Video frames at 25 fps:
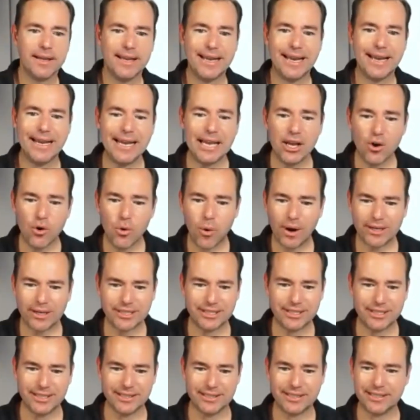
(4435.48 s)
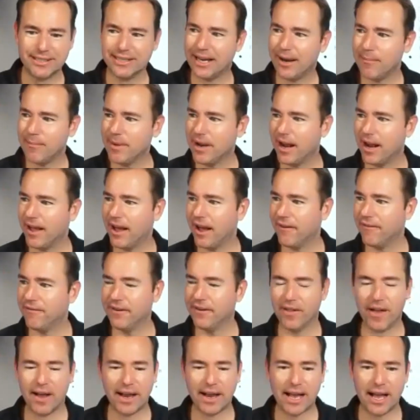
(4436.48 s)
Any questions? I mean, I
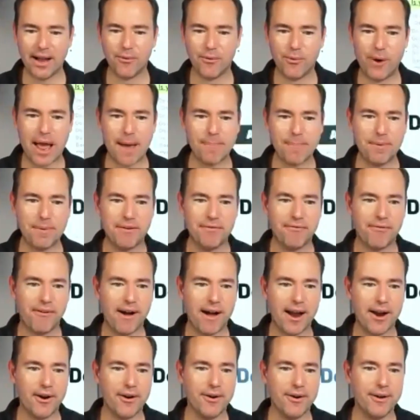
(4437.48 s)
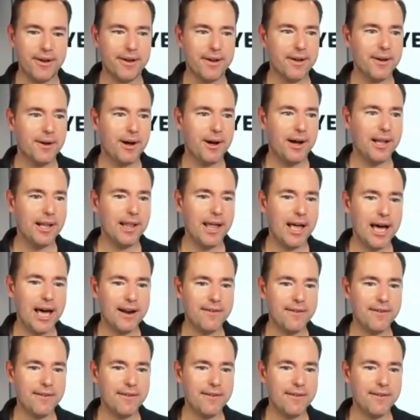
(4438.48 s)
feel like I rapid fired a lot